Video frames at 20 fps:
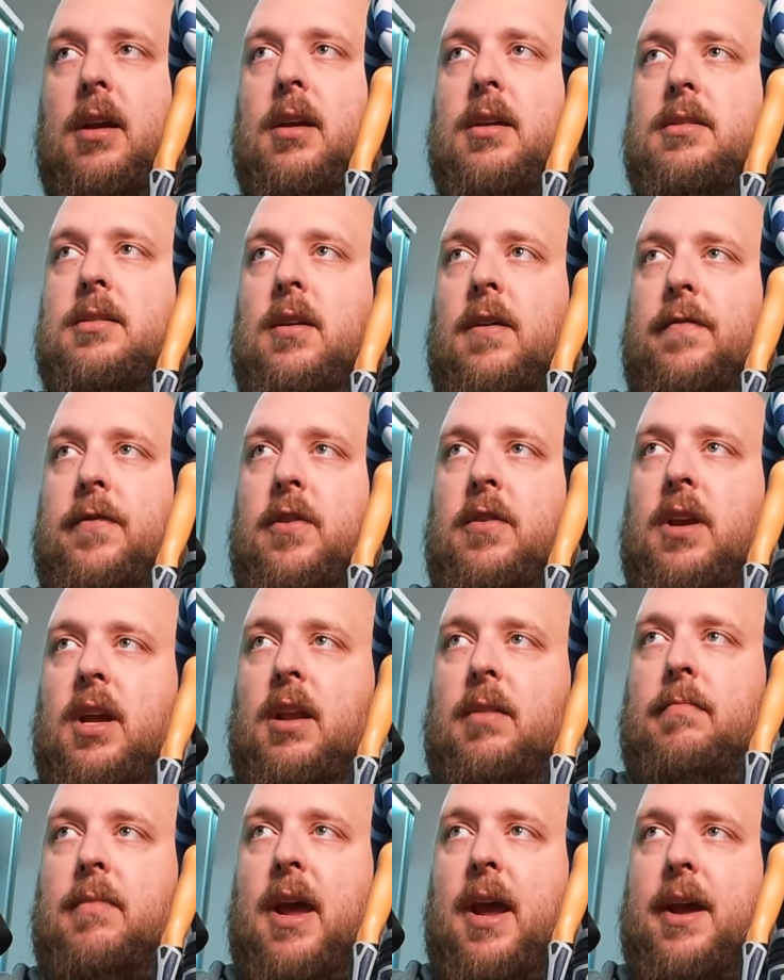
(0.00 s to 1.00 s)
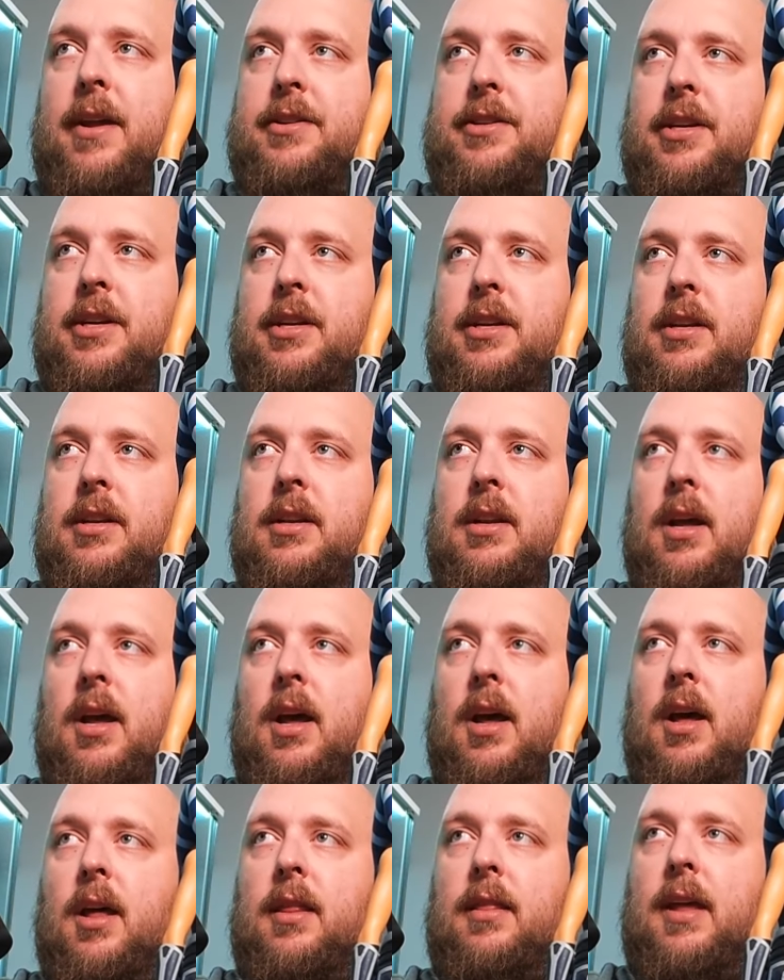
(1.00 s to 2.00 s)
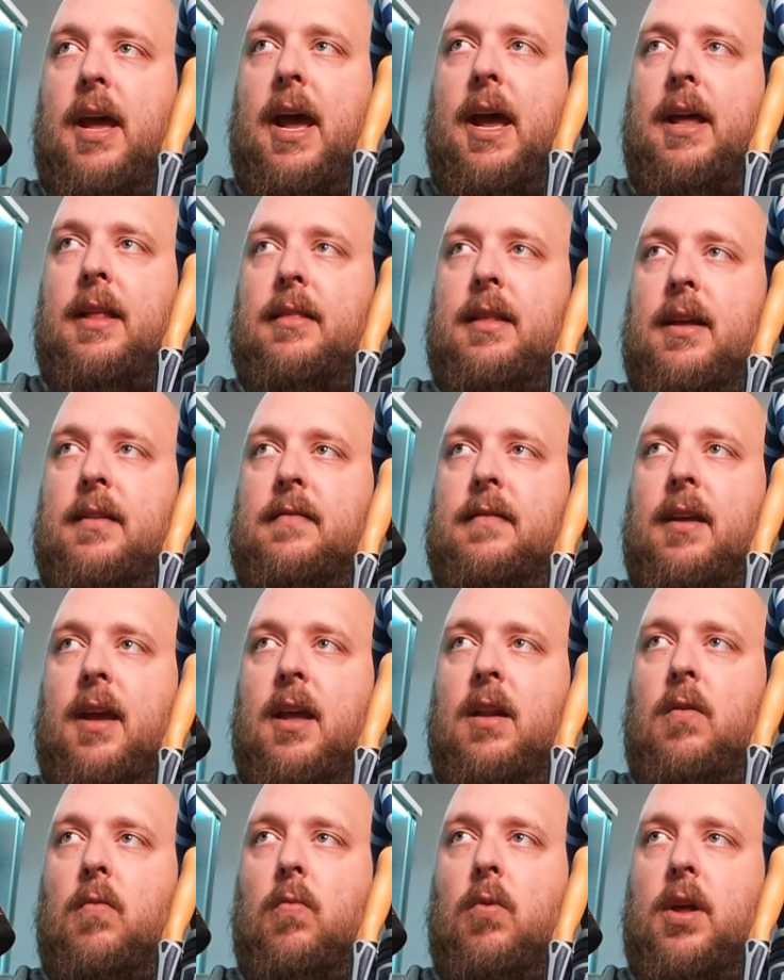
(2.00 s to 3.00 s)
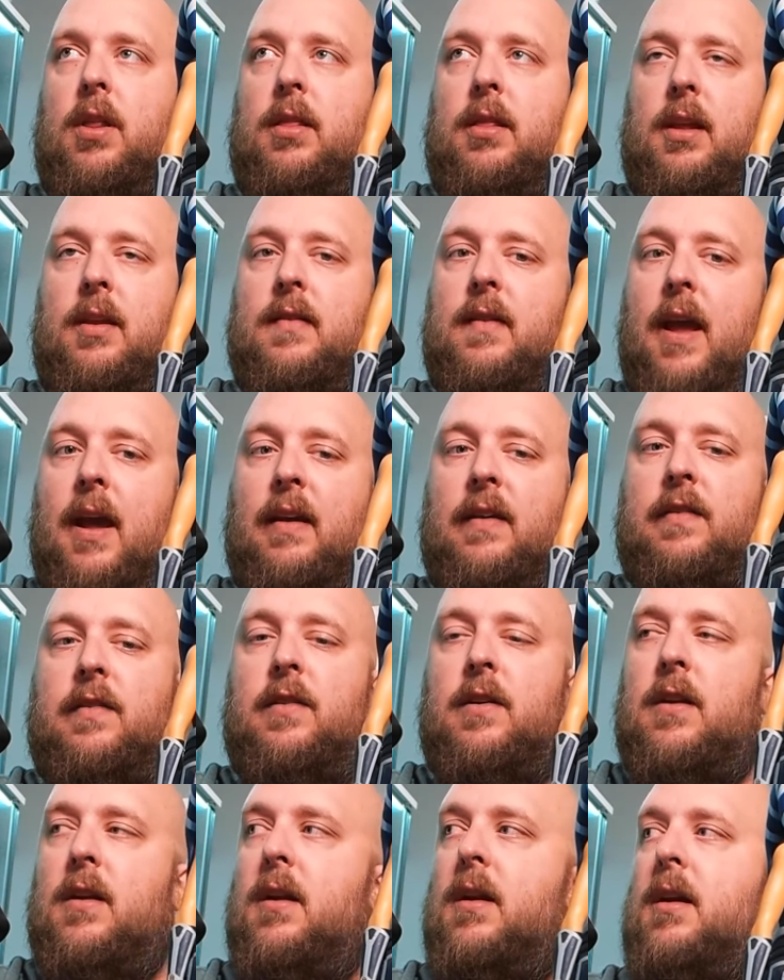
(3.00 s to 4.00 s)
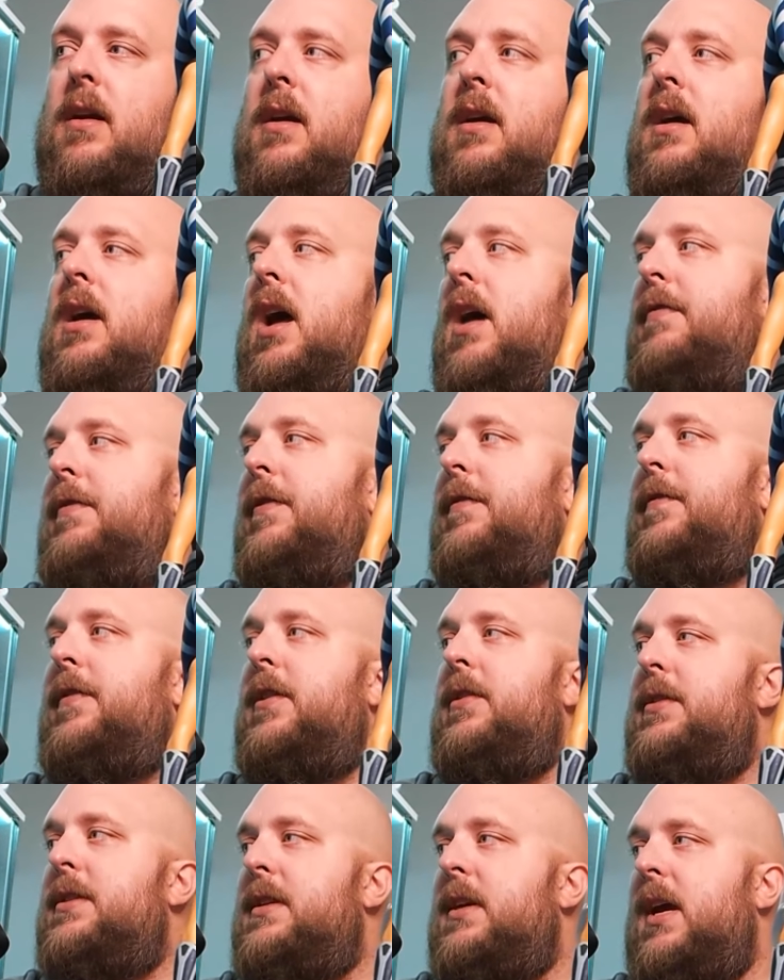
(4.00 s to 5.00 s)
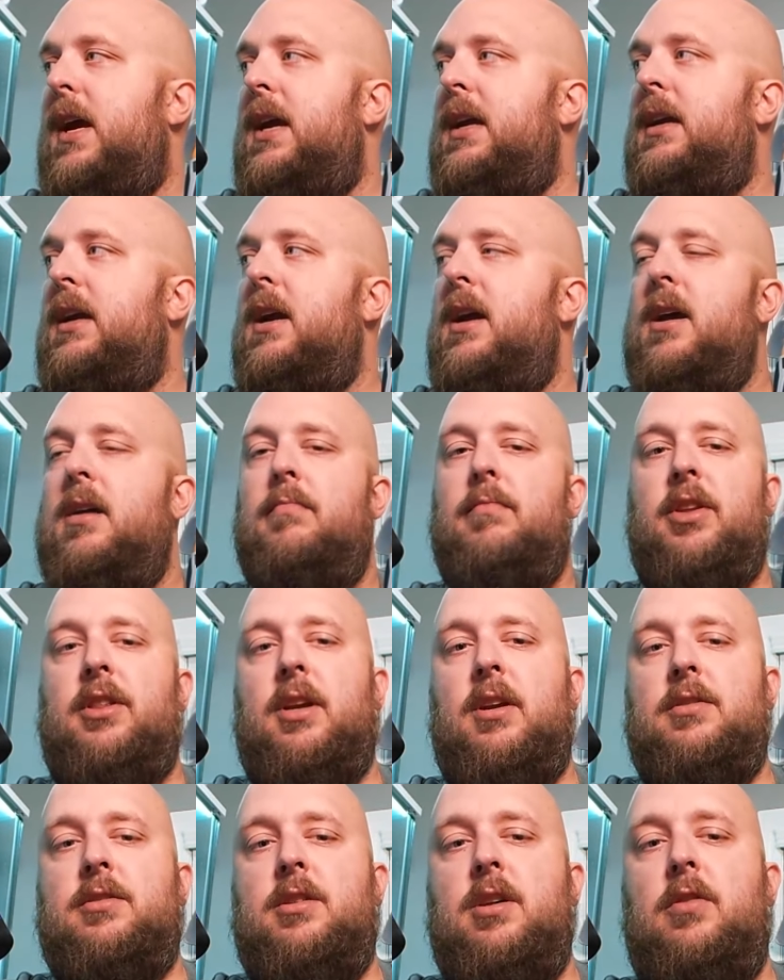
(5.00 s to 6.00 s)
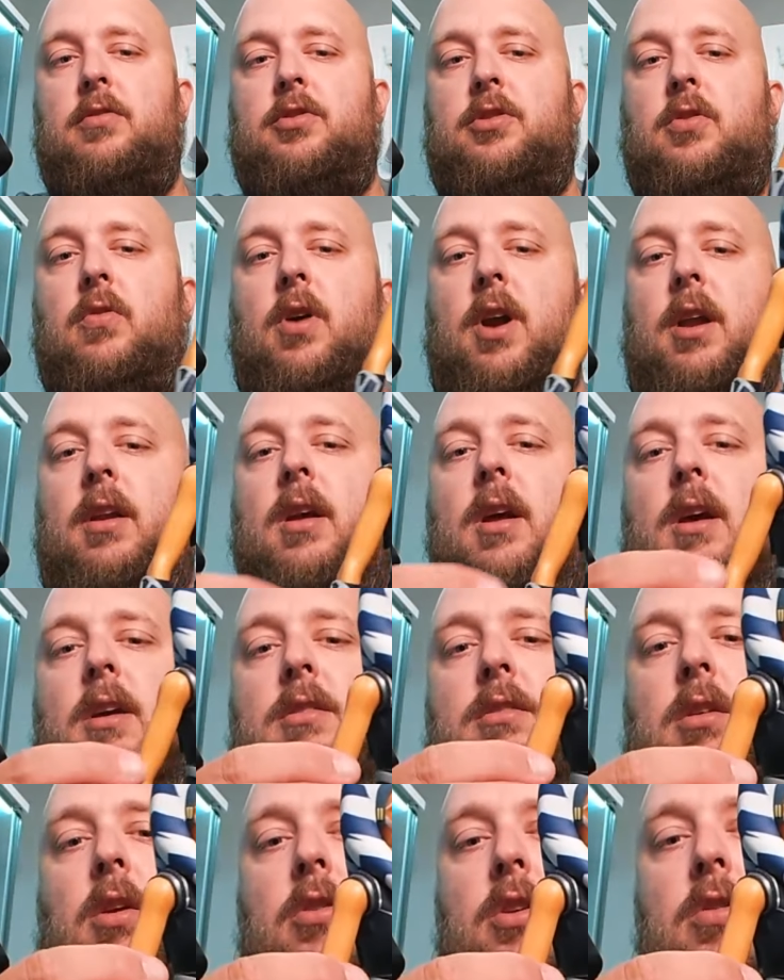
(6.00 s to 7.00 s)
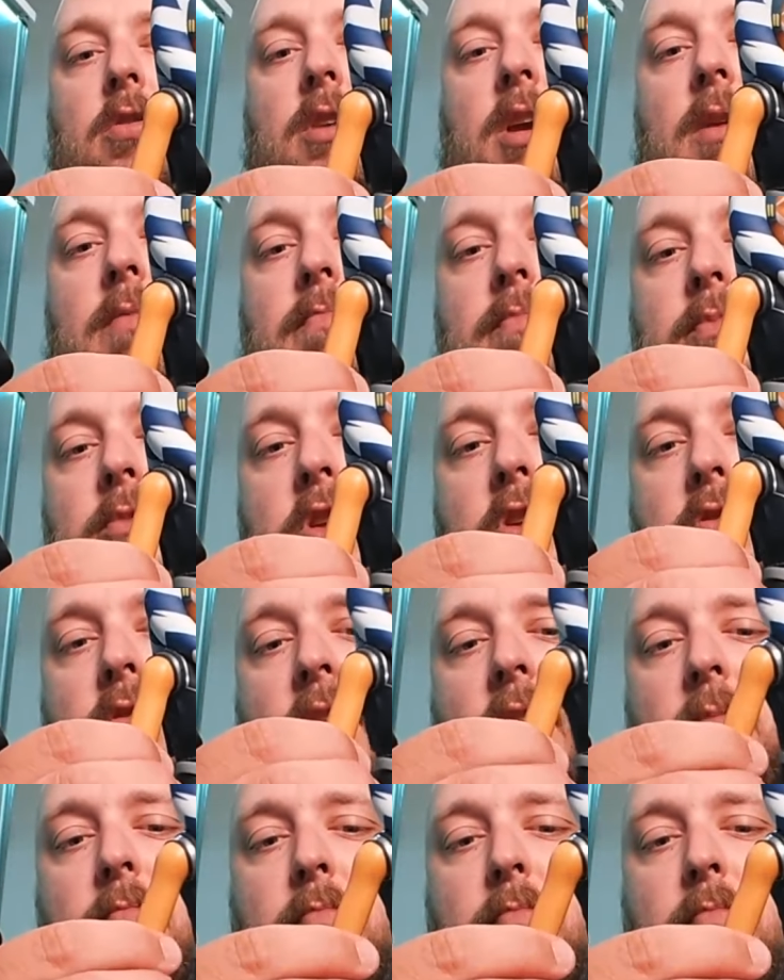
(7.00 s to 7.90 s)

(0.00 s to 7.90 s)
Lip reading: So if you can imagine that's kind of what the texture of it feels like. But there's no joint. So you can